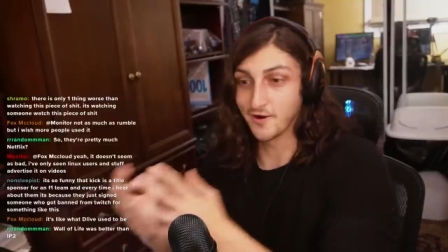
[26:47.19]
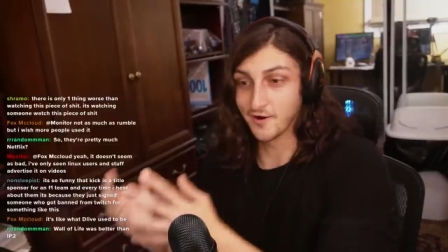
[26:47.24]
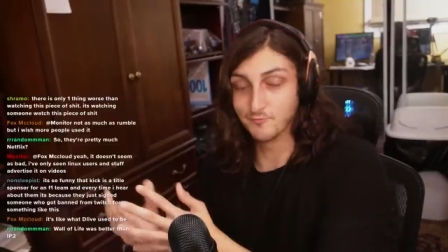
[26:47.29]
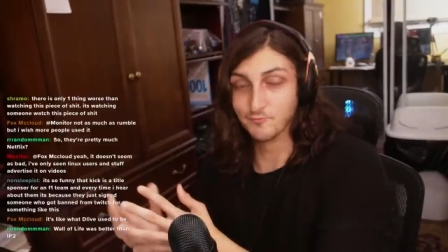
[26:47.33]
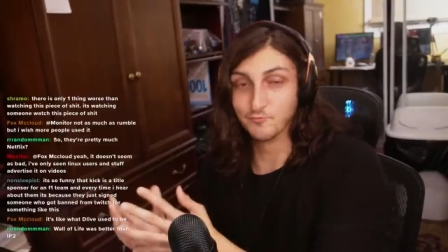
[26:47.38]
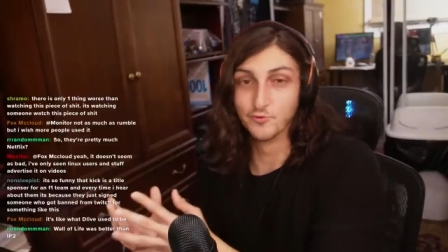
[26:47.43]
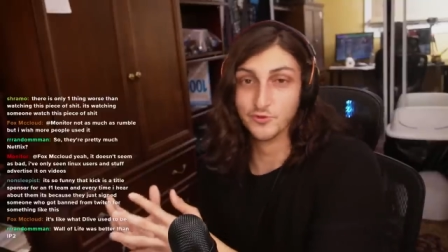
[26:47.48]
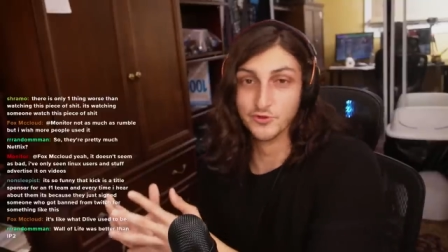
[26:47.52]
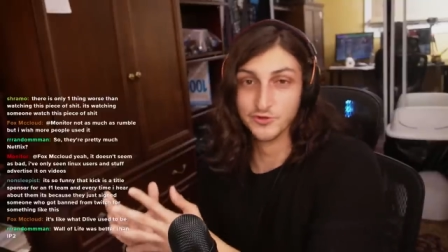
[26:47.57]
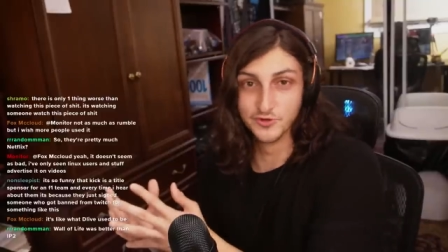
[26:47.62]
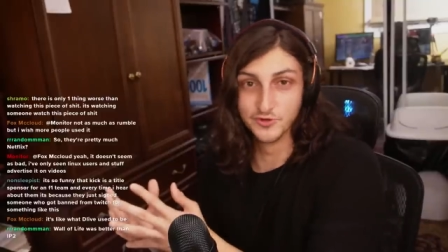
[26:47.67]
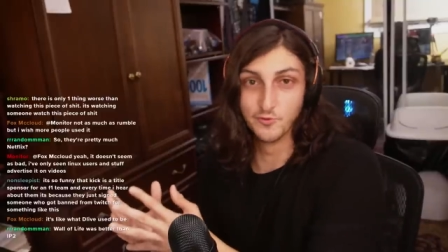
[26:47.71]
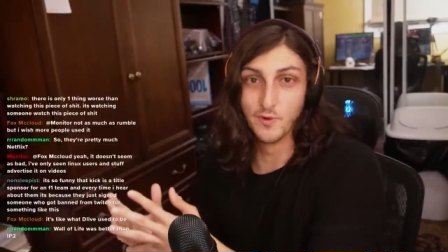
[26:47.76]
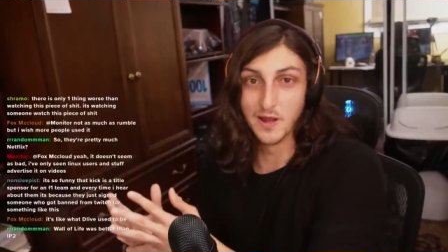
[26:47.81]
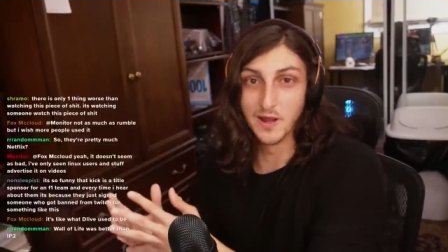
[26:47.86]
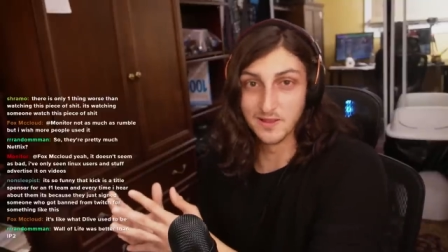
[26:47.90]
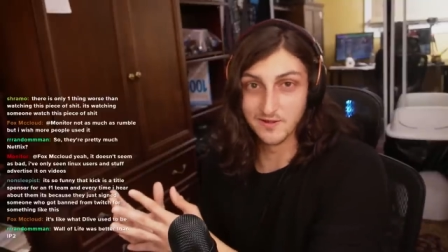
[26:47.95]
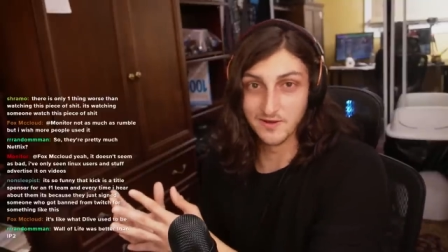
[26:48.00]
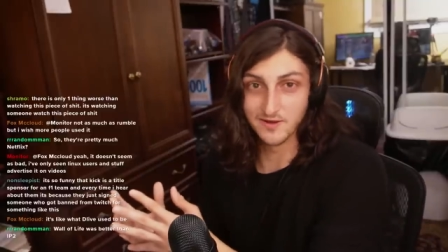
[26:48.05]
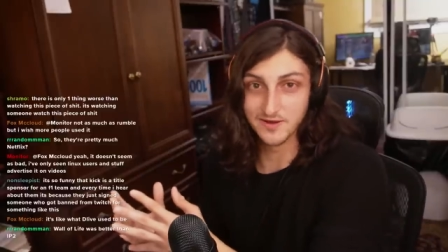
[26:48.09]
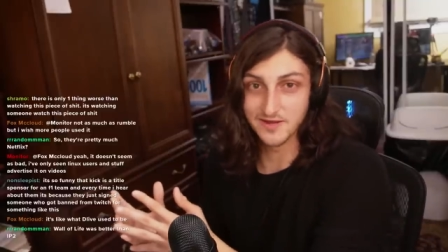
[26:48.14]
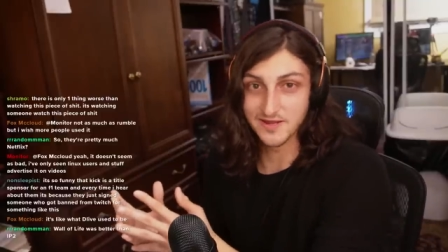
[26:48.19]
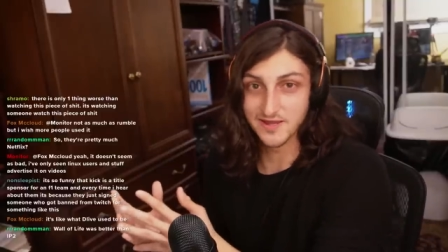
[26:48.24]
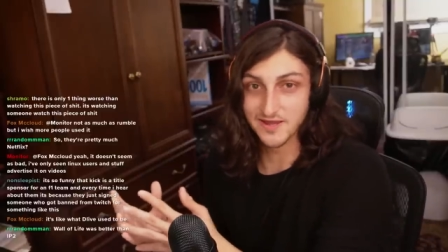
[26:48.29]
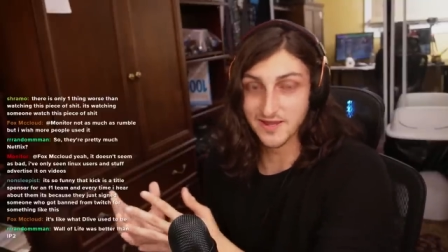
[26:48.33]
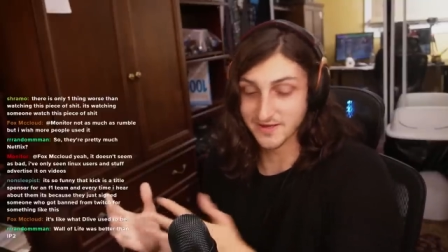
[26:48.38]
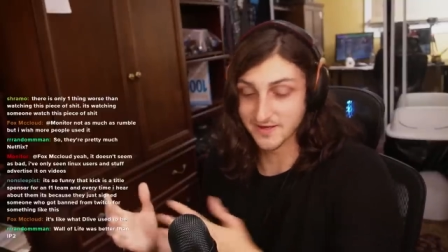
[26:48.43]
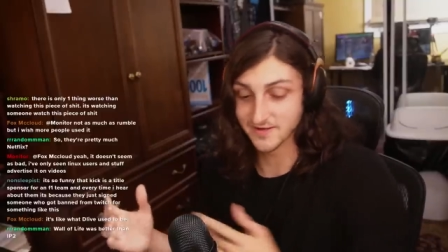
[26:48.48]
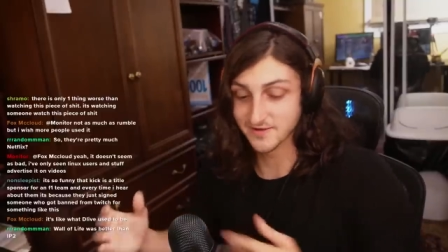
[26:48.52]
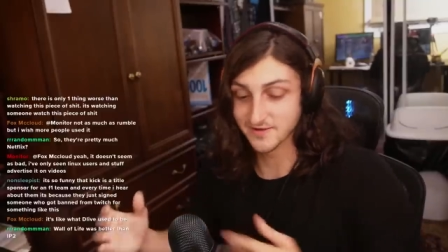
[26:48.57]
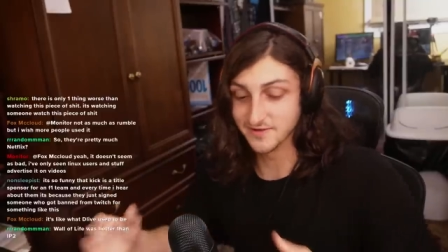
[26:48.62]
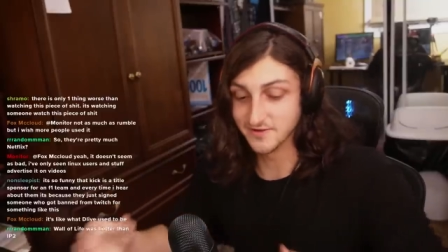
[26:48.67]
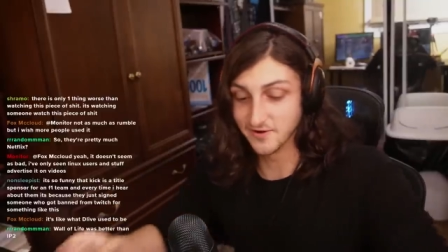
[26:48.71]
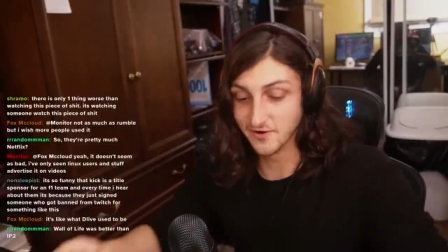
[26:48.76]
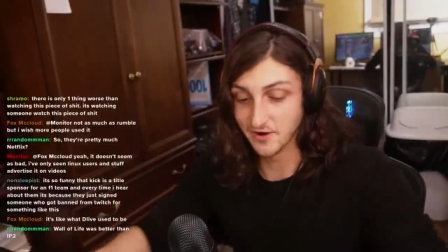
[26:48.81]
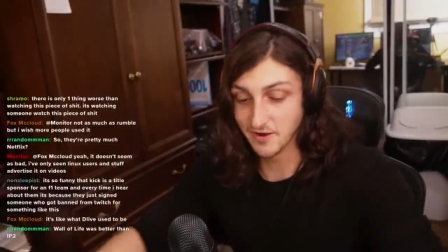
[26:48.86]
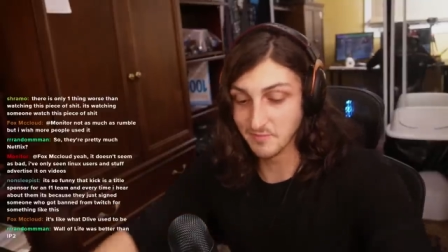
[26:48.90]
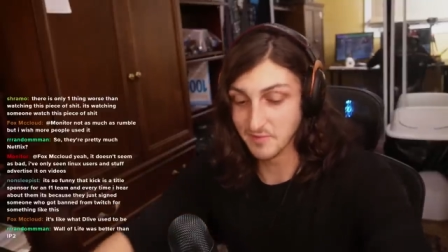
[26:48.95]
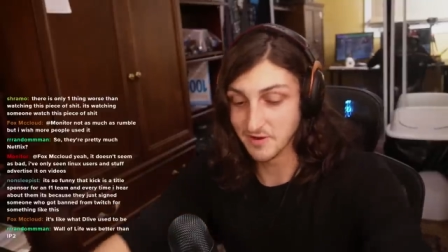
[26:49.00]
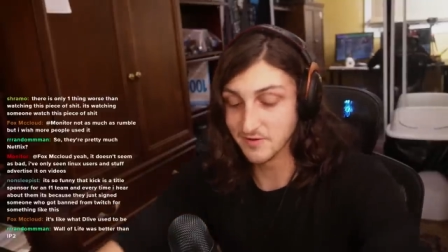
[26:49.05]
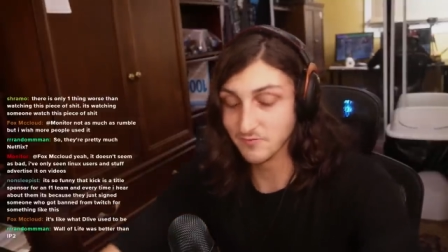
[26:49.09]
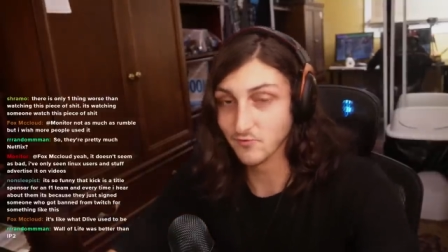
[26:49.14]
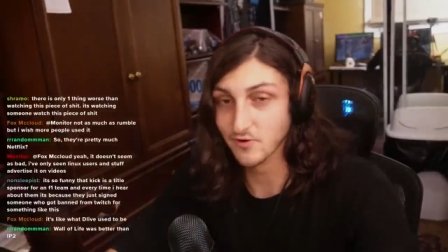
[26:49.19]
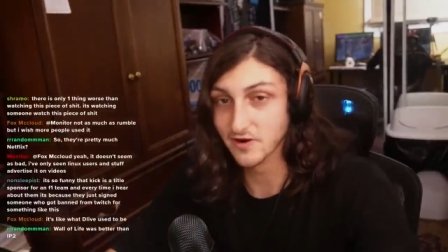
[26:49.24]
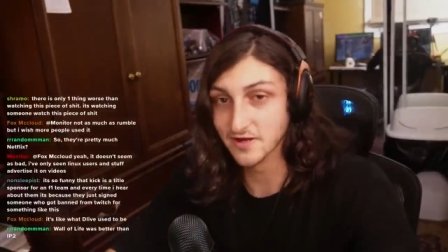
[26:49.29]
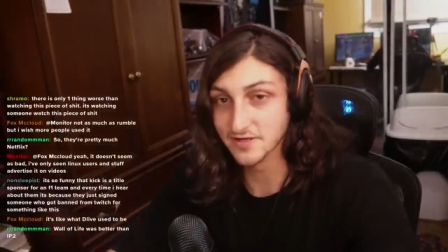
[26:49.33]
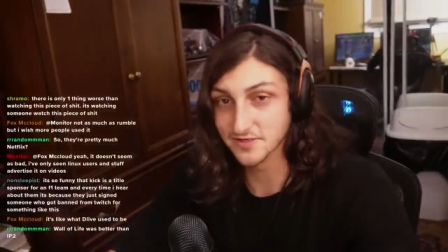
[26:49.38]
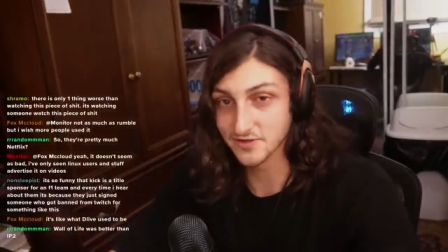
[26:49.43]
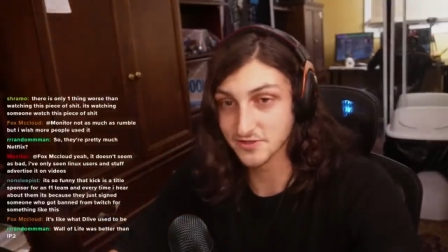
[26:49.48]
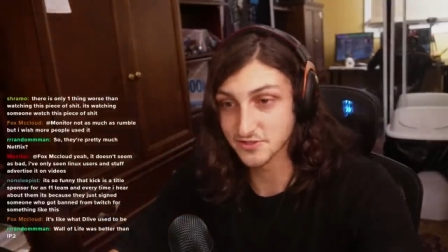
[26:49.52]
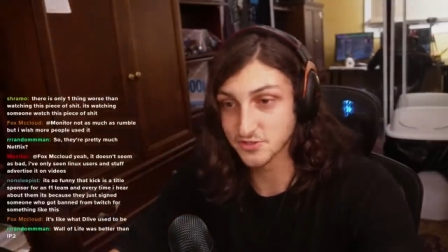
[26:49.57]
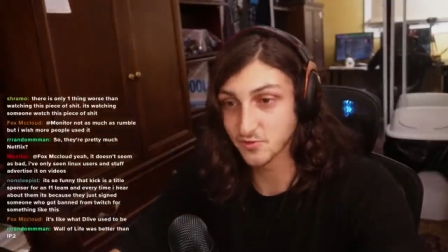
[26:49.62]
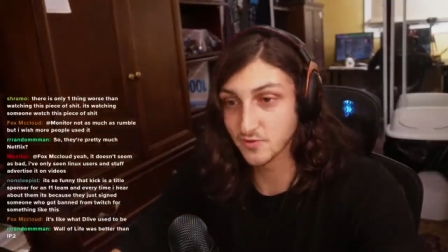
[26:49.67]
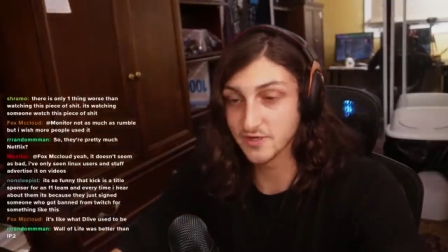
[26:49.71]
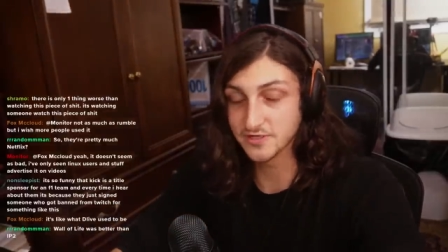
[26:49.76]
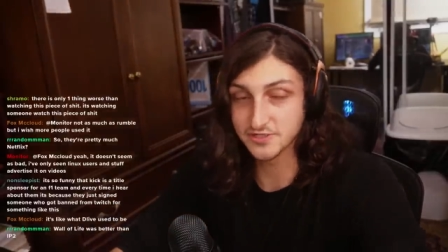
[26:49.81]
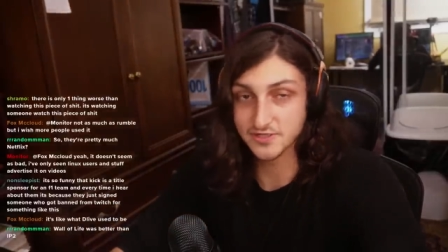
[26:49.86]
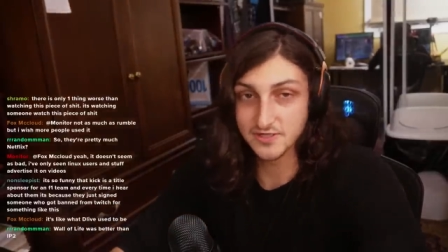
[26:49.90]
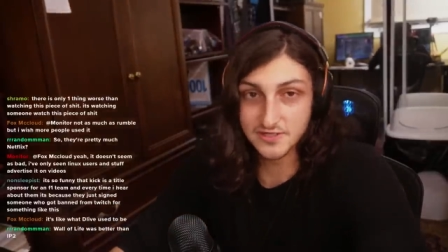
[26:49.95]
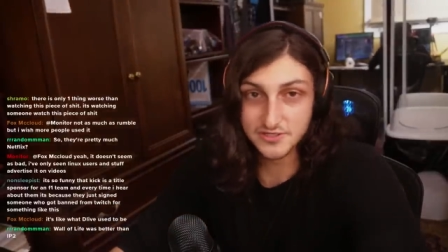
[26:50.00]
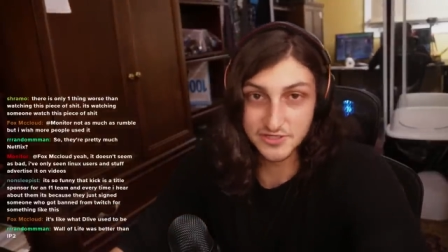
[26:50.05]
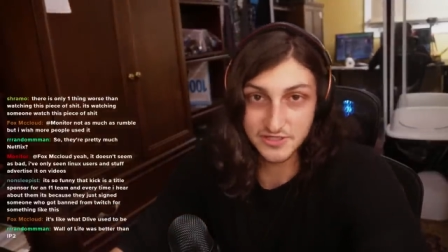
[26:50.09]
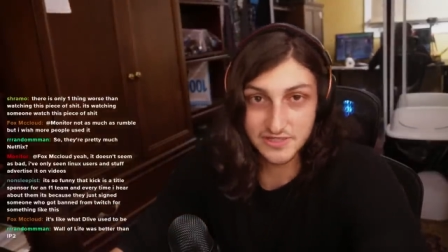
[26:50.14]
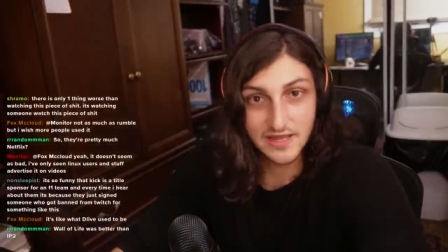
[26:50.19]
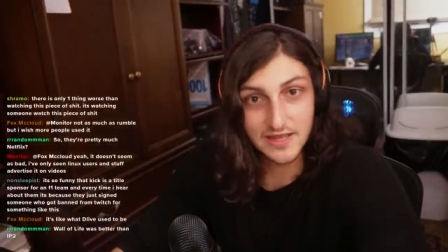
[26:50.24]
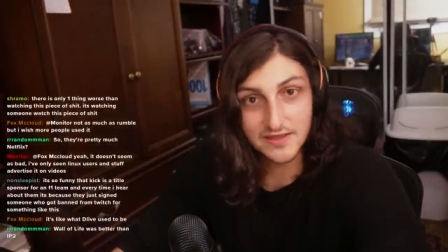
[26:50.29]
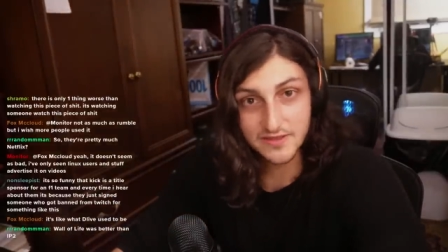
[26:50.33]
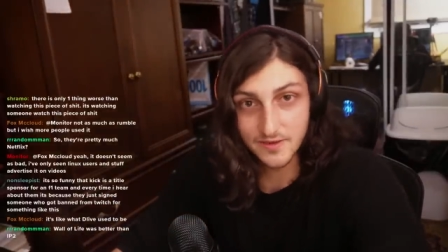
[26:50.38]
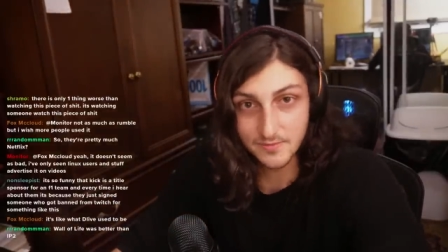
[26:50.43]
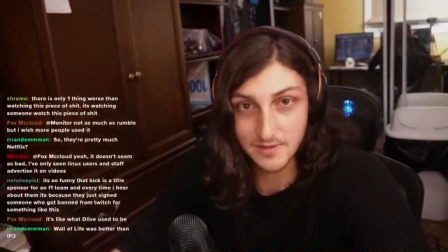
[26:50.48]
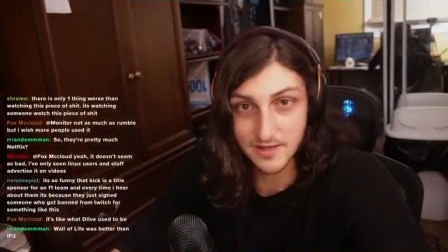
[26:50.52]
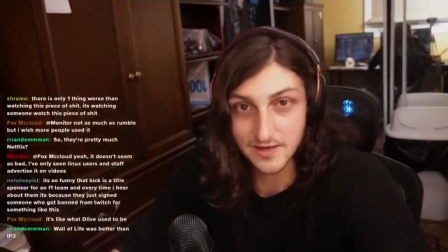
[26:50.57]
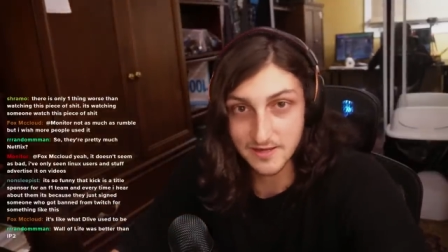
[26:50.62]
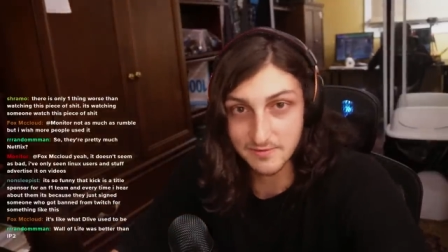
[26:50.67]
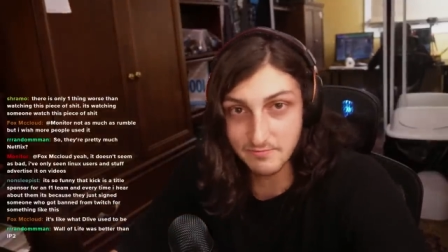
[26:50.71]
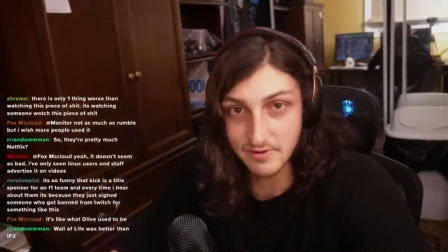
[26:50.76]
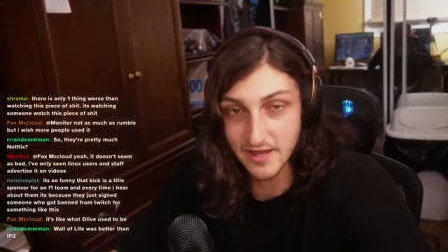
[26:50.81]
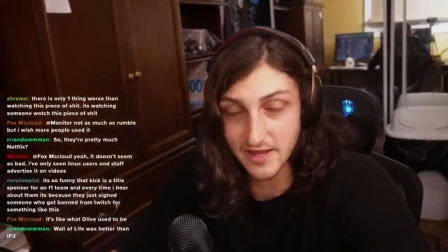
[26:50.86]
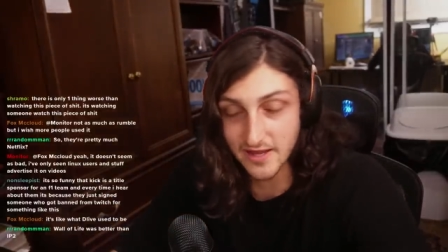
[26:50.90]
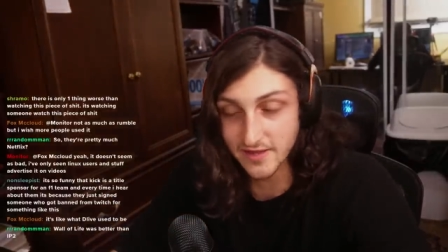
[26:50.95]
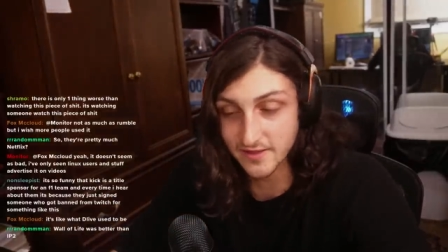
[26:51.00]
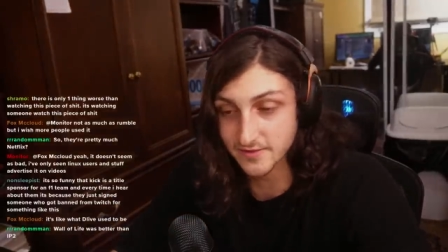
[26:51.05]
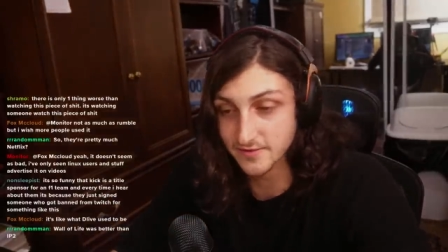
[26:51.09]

will do well on Kick. You know what I mean? Whereas on Twitch, they just end up getting banned.